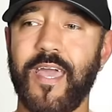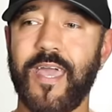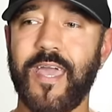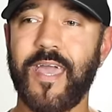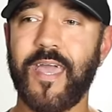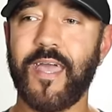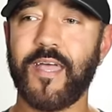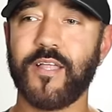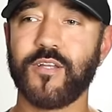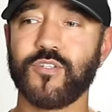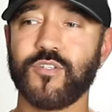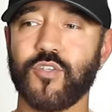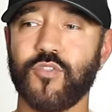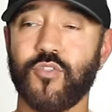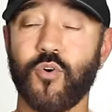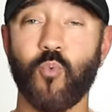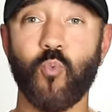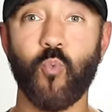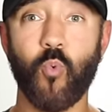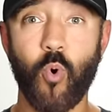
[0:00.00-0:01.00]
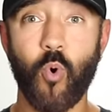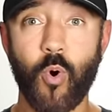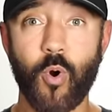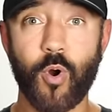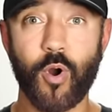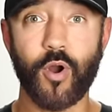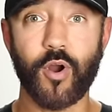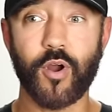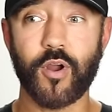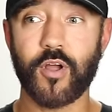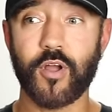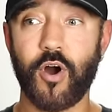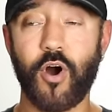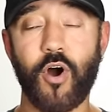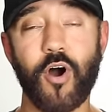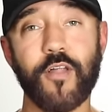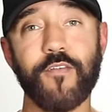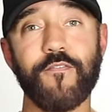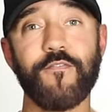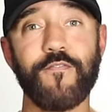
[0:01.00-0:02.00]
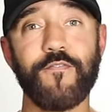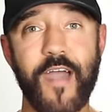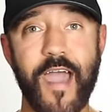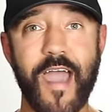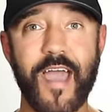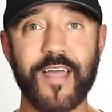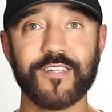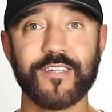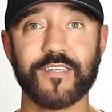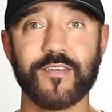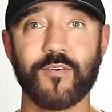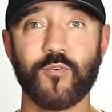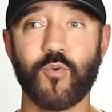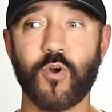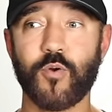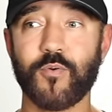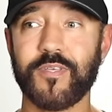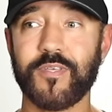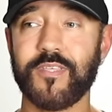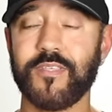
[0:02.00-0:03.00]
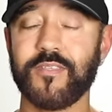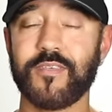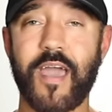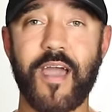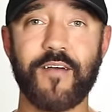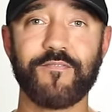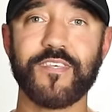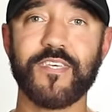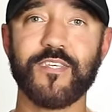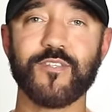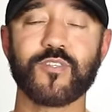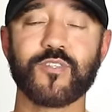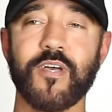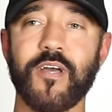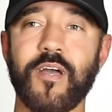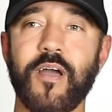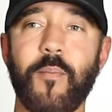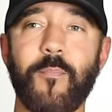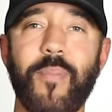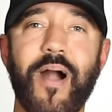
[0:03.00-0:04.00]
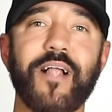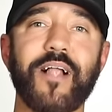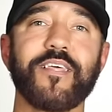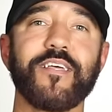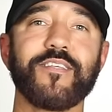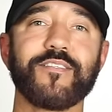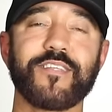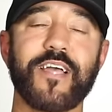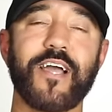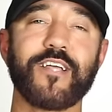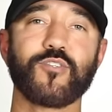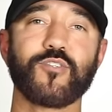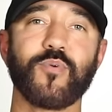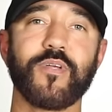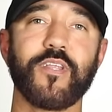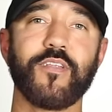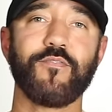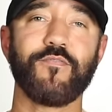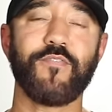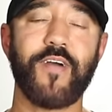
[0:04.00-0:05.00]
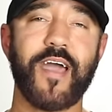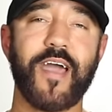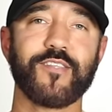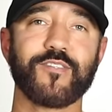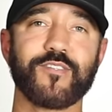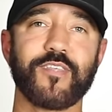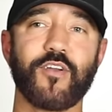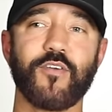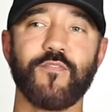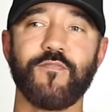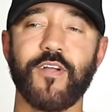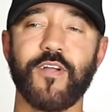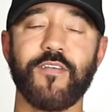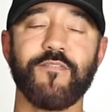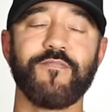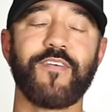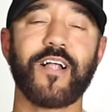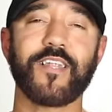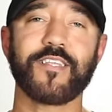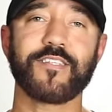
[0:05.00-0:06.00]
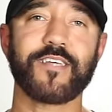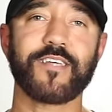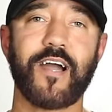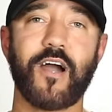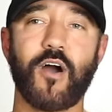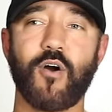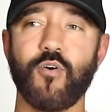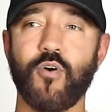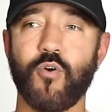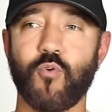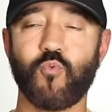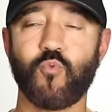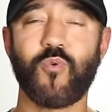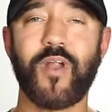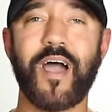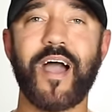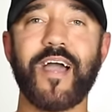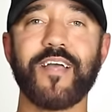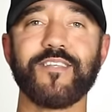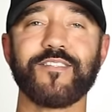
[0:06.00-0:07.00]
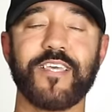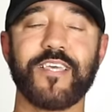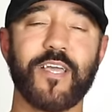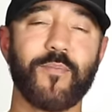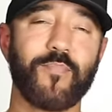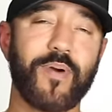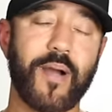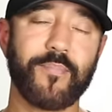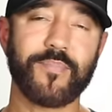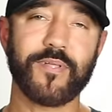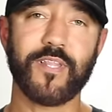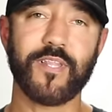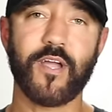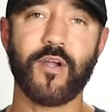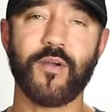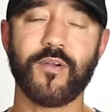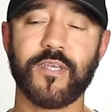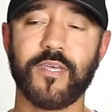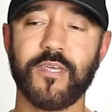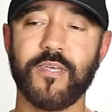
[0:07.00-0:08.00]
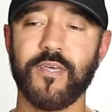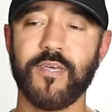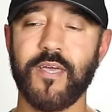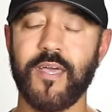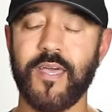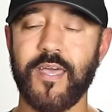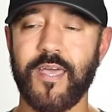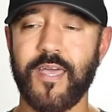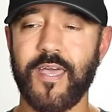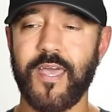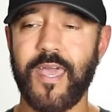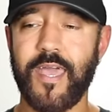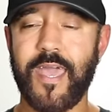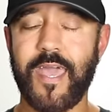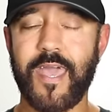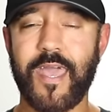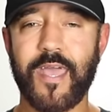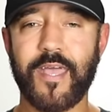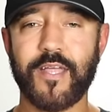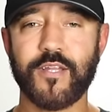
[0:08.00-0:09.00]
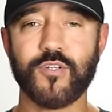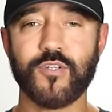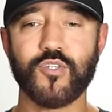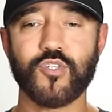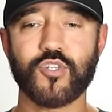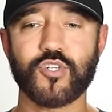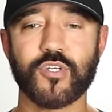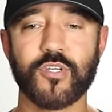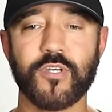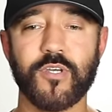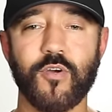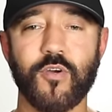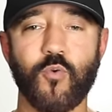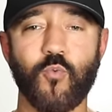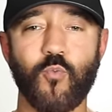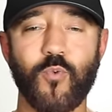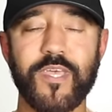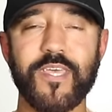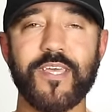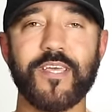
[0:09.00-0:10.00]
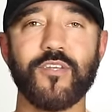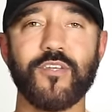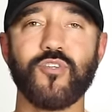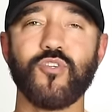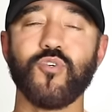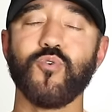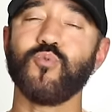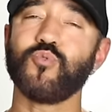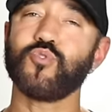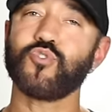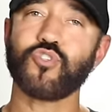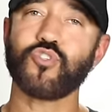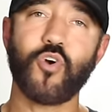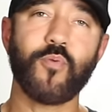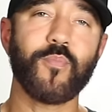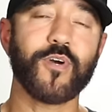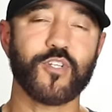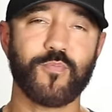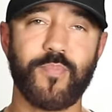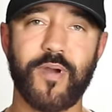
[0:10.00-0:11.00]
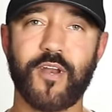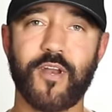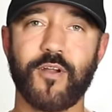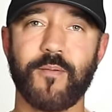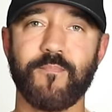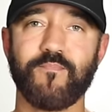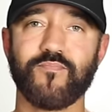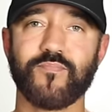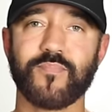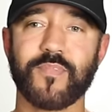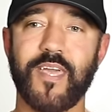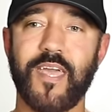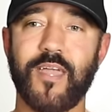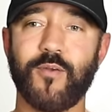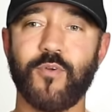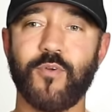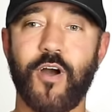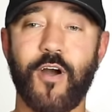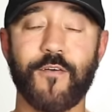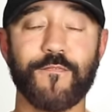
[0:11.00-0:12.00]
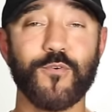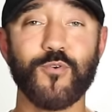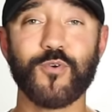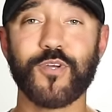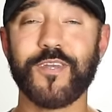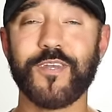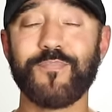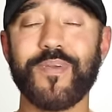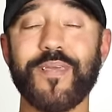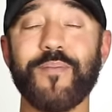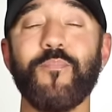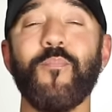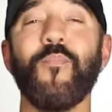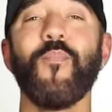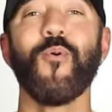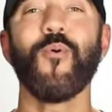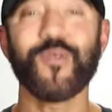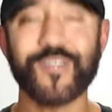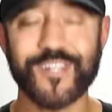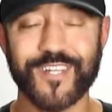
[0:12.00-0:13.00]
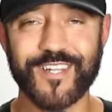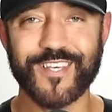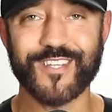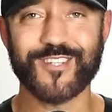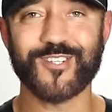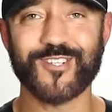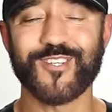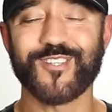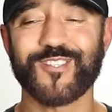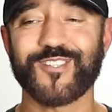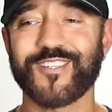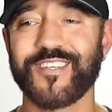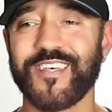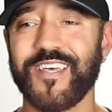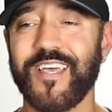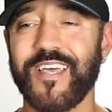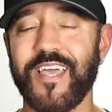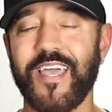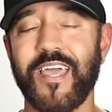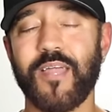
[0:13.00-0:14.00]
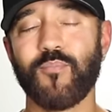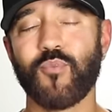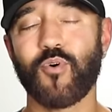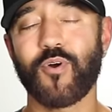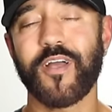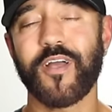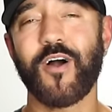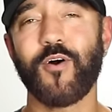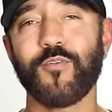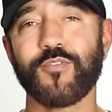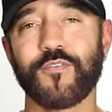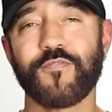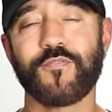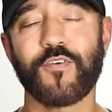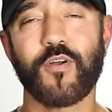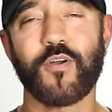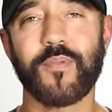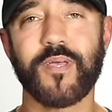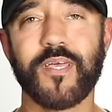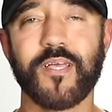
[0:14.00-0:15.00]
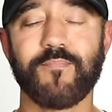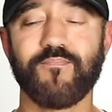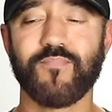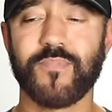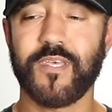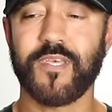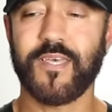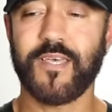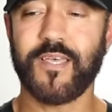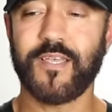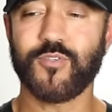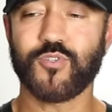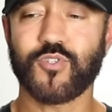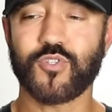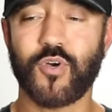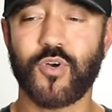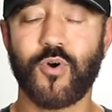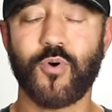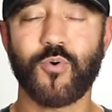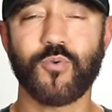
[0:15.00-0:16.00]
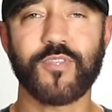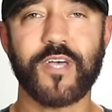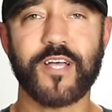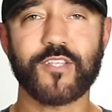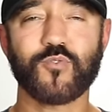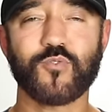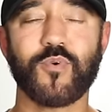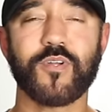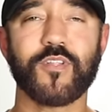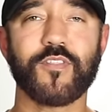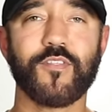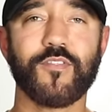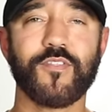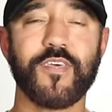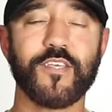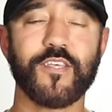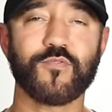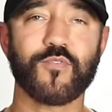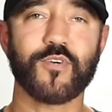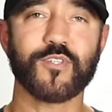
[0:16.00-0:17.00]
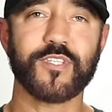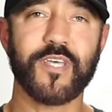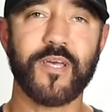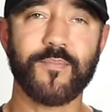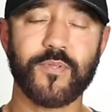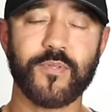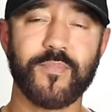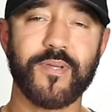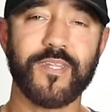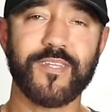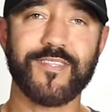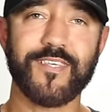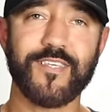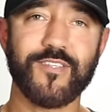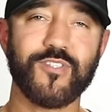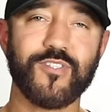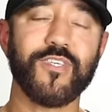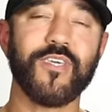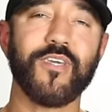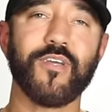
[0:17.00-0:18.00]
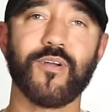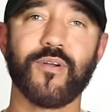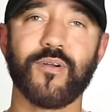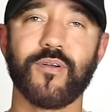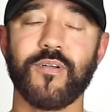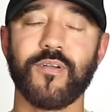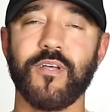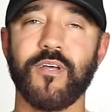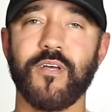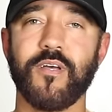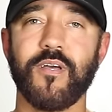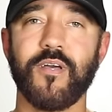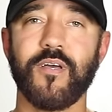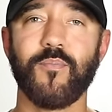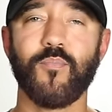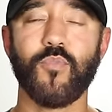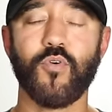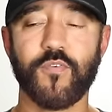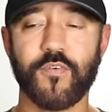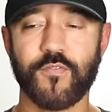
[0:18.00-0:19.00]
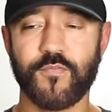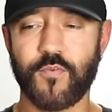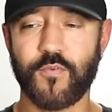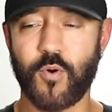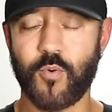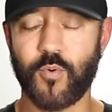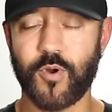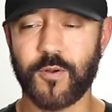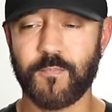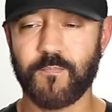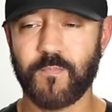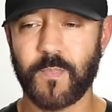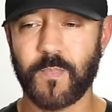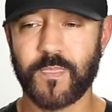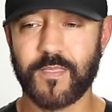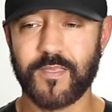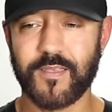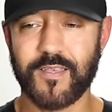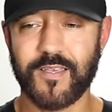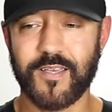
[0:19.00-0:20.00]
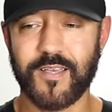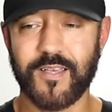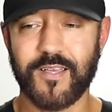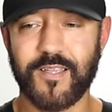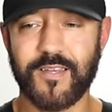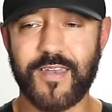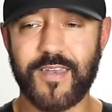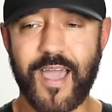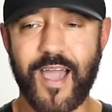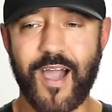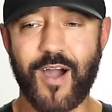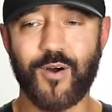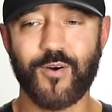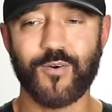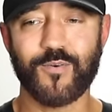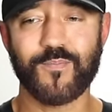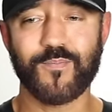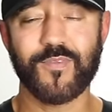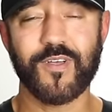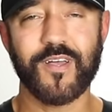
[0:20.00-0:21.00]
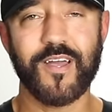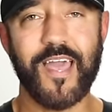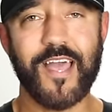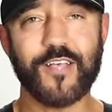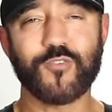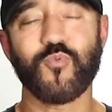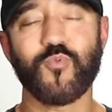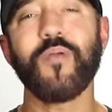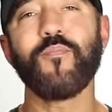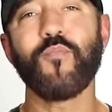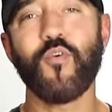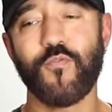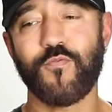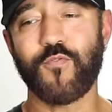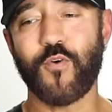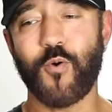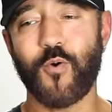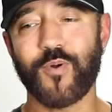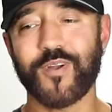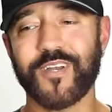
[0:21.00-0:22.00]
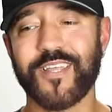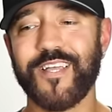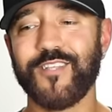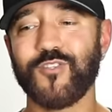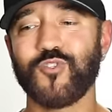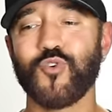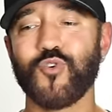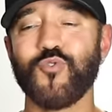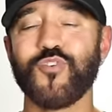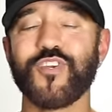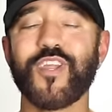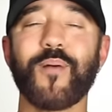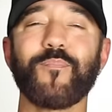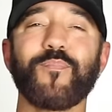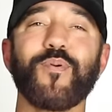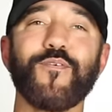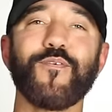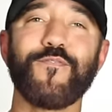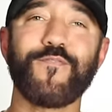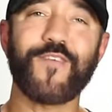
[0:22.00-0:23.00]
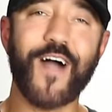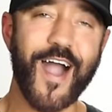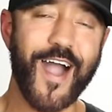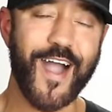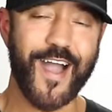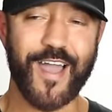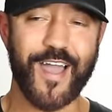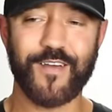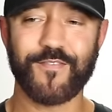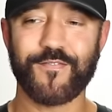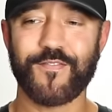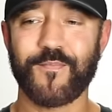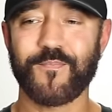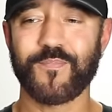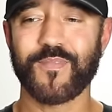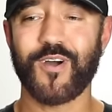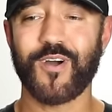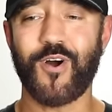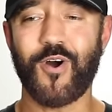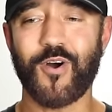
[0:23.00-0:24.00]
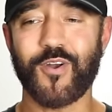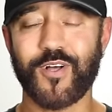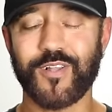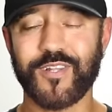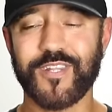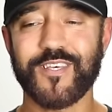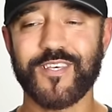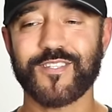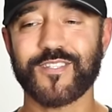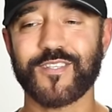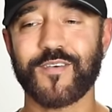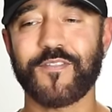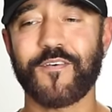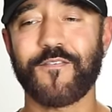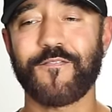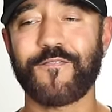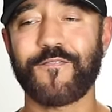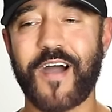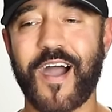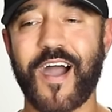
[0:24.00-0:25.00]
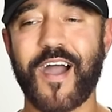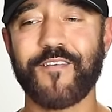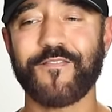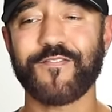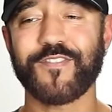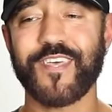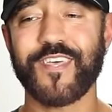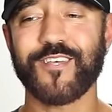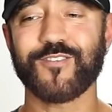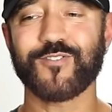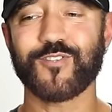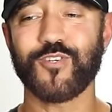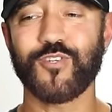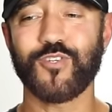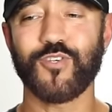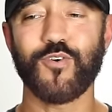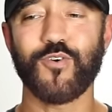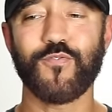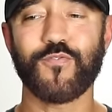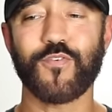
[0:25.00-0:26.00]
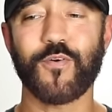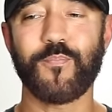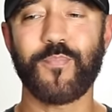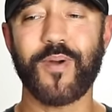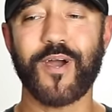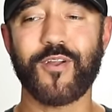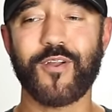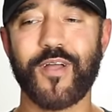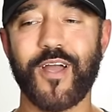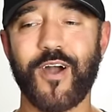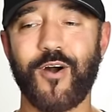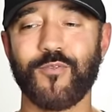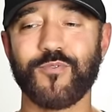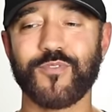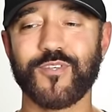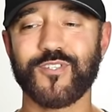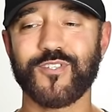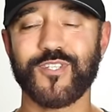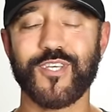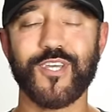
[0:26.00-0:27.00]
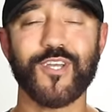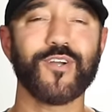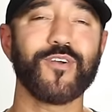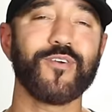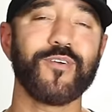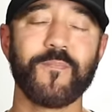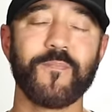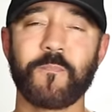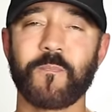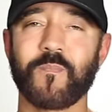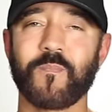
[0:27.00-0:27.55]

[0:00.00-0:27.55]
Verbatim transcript: and the war on fat, where we have these polyunsaturated fats that are very volatile rising in popularity, and we can do so much better. And our food can be more delicious and more health affirming. And so that's one of the things for us to implement this year moving forward. Now, as we move forward into number five on our list of the five things to do for better health this year,